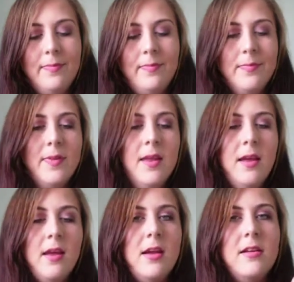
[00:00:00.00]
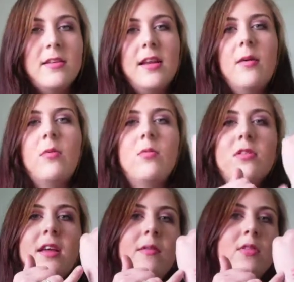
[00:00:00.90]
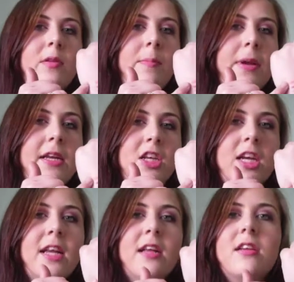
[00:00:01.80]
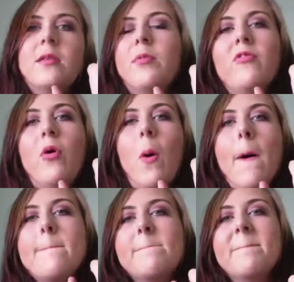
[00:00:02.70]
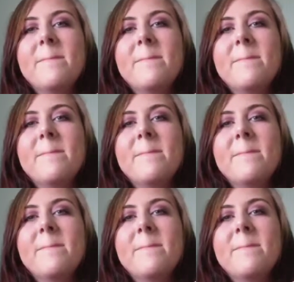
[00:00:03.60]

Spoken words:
I? So that one was there, was the Peachy Keen that I did before.